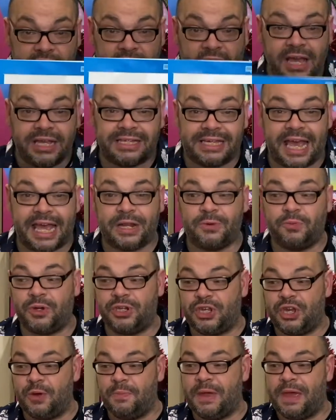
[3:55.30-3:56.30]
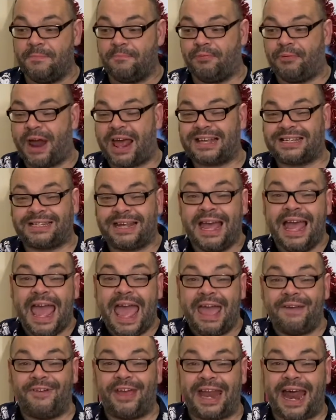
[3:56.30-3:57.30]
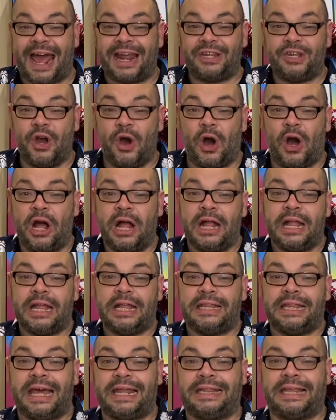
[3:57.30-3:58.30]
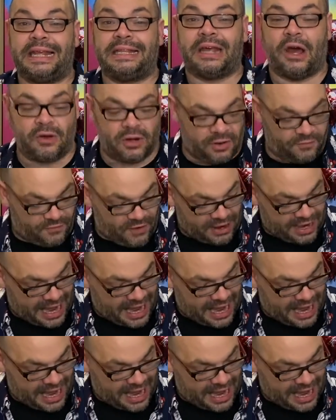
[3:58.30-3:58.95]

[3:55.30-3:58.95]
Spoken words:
I said, would you be impressed if it had your... They don't look very